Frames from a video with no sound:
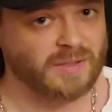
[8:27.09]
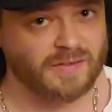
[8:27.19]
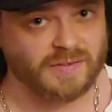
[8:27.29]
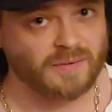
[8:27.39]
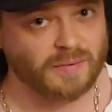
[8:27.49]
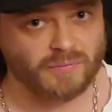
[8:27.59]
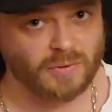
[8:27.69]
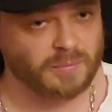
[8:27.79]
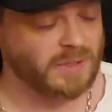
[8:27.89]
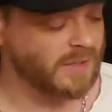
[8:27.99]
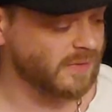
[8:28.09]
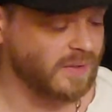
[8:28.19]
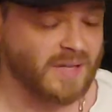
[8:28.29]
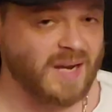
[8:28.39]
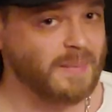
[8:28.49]
Because, rollerblading is
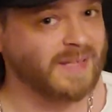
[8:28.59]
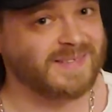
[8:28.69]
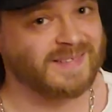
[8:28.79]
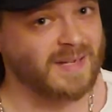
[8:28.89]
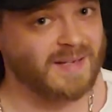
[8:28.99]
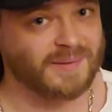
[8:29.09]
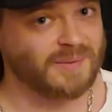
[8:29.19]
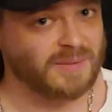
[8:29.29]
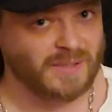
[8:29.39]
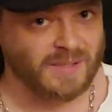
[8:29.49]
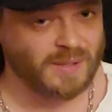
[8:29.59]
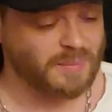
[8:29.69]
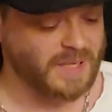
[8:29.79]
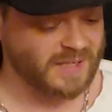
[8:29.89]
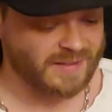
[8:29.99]
all about style,
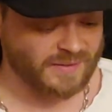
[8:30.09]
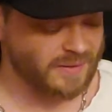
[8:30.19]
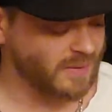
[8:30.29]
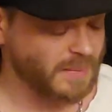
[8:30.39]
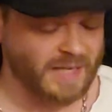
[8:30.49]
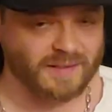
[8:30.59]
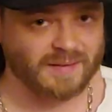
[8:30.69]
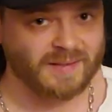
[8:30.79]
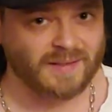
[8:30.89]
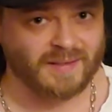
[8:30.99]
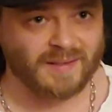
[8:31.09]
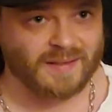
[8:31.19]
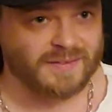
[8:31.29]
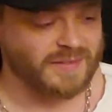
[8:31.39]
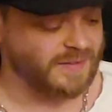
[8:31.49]
man. It's all about
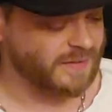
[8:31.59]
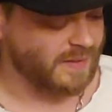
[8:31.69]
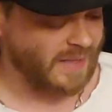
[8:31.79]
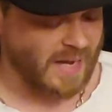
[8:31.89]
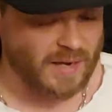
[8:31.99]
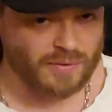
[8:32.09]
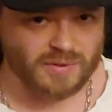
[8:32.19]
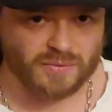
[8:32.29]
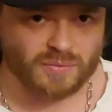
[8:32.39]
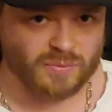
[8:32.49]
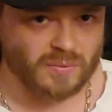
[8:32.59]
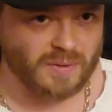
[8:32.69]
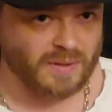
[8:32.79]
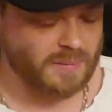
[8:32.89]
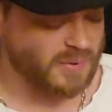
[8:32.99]
just how you
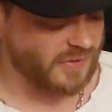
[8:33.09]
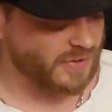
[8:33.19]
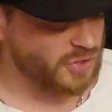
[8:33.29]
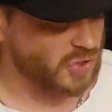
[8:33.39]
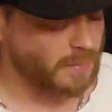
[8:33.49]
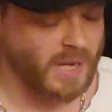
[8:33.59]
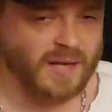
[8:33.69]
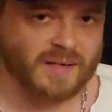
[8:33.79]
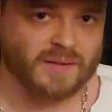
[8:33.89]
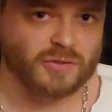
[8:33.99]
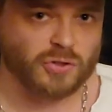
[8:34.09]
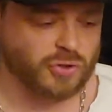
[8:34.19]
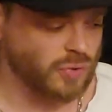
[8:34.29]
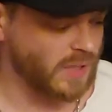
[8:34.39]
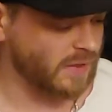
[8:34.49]
position your body on your
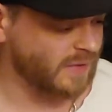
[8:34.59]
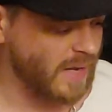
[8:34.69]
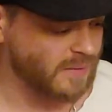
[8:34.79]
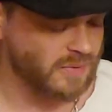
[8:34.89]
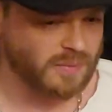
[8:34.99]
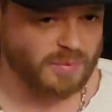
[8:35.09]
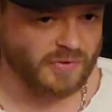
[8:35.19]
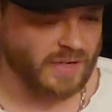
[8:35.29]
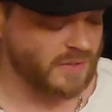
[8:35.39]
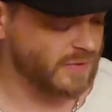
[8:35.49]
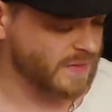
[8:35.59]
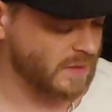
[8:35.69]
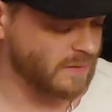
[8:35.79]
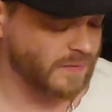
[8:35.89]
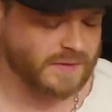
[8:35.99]
tricks, how you present
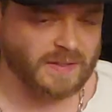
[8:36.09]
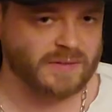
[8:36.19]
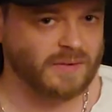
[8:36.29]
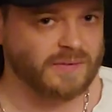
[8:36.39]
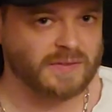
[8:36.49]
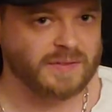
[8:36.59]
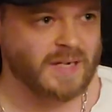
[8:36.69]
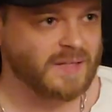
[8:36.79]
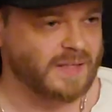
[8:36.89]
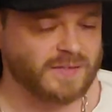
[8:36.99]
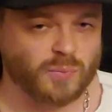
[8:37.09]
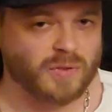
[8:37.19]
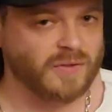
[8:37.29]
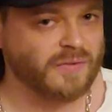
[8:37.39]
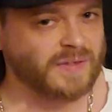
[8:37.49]
yourself. It's all just, that's
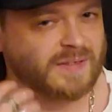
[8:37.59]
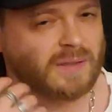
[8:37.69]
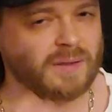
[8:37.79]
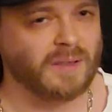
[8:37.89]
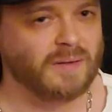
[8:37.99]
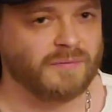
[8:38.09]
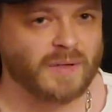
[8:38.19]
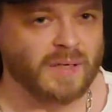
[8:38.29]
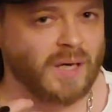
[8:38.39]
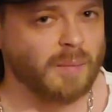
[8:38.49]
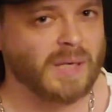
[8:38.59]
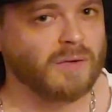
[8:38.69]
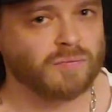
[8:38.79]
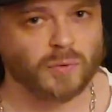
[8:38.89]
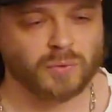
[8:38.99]
one of the things I love
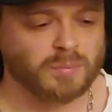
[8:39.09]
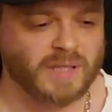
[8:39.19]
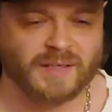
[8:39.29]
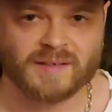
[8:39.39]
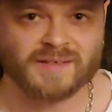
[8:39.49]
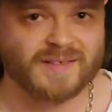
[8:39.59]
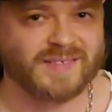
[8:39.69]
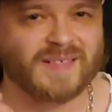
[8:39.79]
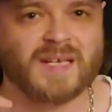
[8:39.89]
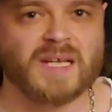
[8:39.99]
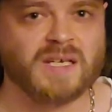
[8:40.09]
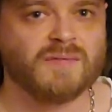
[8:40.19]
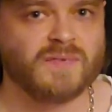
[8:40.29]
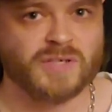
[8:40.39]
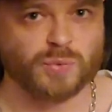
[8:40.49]
about rollerblading is it is an
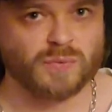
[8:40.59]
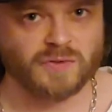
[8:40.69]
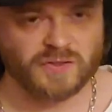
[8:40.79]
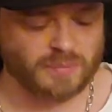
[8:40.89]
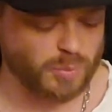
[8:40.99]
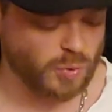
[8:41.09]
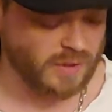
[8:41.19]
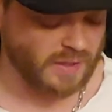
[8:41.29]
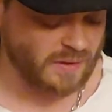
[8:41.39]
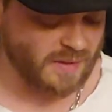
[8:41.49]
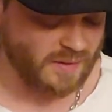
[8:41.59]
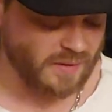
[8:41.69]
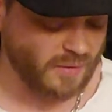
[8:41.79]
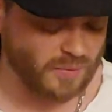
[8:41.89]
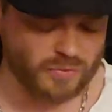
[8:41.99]
individual sport.
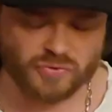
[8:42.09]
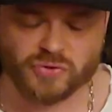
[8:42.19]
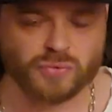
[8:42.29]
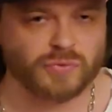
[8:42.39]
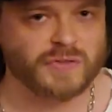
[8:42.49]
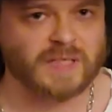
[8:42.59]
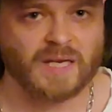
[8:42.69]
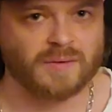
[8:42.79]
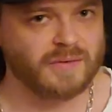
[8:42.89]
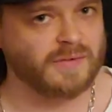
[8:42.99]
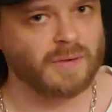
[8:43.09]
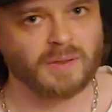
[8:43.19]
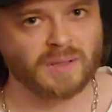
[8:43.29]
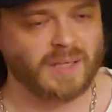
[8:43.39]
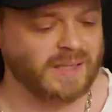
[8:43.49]
No two skaters
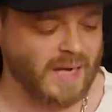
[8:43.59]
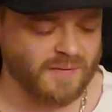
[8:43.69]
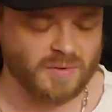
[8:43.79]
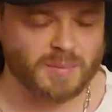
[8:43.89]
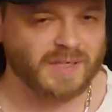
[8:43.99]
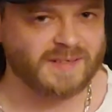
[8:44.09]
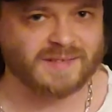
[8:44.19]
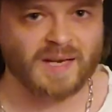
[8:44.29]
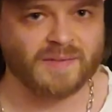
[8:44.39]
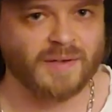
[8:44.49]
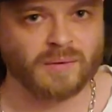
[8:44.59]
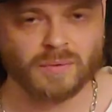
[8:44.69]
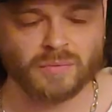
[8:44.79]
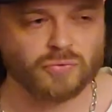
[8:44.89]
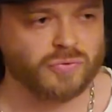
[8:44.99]
are alike. Everybody's got their
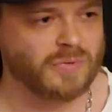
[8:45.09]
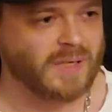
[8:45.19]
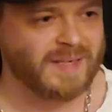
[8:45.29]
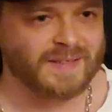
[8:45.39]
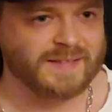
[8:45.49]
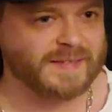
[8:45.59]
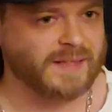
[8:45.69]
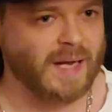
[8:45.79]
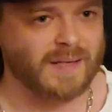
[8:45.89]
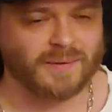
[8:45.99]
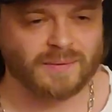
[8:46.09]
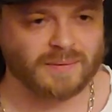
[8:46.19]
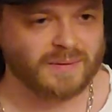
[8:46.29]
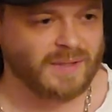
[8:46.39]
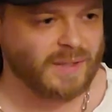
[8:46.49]
own
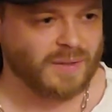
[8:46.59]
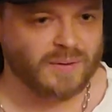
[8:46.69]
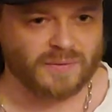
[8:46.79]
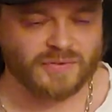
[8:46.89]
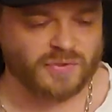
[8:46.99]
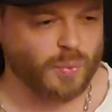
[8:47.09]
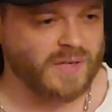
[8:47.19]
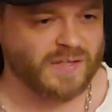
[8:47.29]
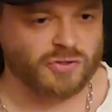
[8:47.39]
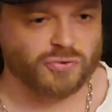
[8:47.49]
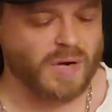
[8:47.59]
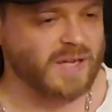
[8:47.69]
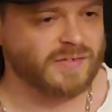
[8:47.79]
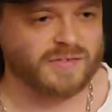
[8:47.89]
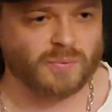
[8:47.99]
style, just the way they
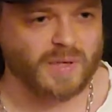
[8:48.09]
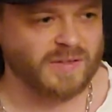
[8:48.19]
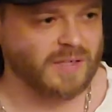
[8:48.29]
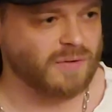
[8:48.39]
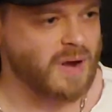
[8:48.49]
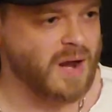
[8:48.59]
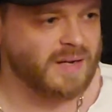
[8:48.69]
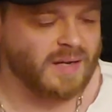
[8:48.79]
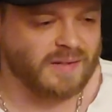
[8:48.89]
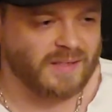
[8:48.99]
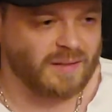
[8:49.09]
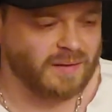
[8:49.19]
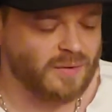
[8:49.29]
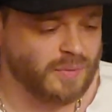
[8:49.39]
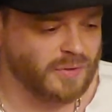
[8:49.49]
dress, the way they grind, how they get
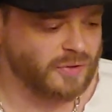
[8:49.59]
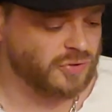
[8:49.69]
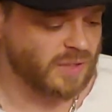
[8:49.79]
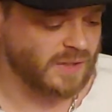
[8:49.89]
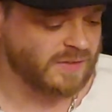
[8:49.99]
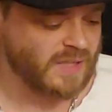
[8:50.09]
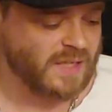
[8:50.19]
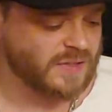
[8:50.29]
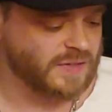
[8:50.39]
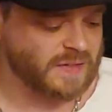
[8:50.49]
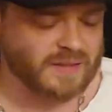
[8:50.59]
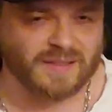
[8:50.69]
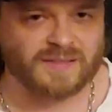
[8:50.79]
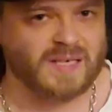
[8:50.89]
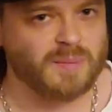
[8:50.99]
low on their tricks, just
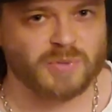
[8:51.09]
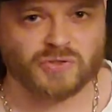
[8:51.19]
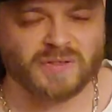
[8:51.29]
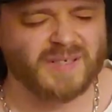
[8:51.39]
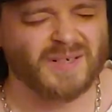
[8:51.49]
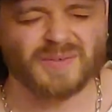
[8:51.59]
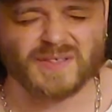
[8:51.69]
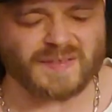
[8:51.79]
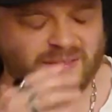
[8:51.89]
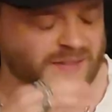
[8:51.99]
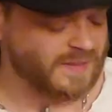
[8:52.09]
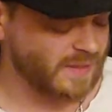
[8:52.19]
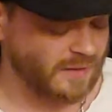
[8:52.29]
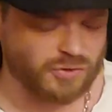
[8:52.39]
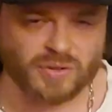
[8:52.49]
the type of, just
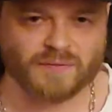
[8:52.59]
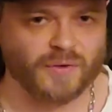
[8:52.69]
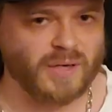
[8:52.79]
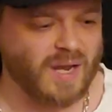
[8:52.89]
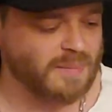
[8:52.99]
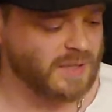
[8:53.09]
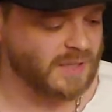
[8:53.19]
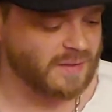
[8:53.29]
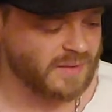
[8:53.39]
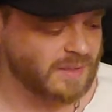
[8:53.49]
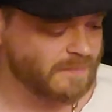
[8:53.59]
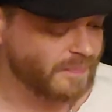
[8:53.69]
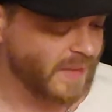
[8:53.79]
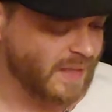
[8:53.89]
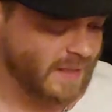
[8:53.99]
the trick vocabulary.
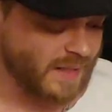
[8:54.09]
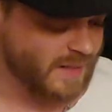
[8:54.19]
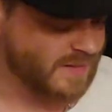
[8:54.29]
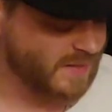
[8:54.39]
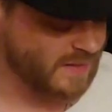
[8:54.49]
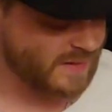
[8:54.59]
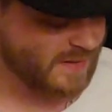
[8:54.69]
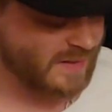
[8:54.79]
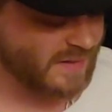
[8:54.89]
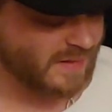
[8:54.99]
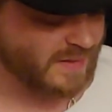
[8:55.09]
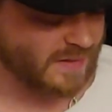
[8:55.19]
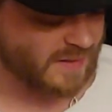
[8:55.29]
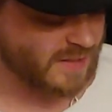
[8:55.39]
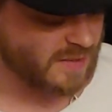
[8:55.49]
It's just
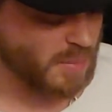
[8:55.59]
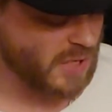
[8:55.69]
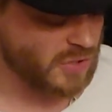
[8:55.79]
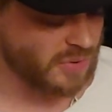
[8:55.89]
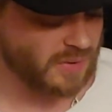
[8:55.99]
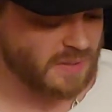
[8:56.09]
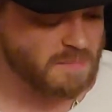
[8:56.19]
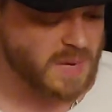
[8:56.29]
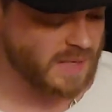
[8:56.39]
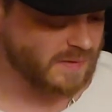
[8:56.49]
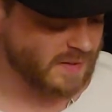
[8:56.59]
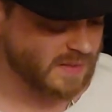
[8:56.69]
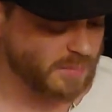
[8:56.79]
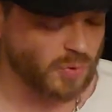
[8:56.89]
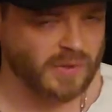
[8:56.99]
such a special and amazing
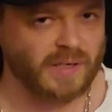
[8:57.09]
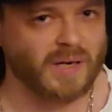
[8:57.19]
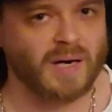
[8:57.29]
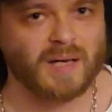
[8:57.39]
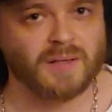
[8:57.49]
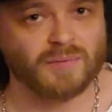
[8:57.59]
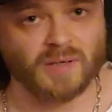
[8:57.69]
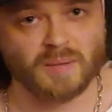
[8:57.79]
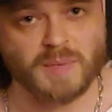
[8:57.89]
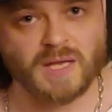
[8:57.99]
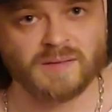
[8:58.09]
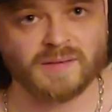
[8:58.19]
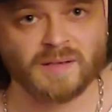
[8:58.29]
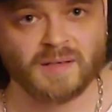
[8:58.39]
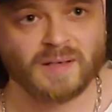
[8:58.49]
sport, and I highly recommend
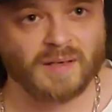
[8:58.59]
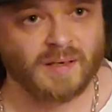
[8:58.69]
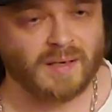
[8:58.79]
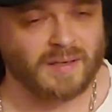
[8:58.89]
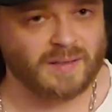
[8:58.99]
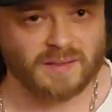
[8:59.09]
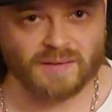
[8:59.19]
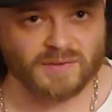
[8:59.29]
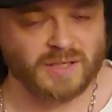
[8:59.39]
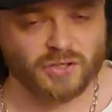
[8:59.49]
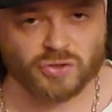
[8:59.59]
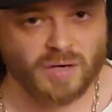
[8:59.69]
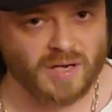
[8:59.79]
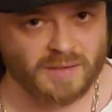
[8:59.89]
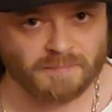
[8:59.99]
giving it a
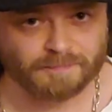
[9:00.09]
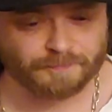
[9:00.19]
try.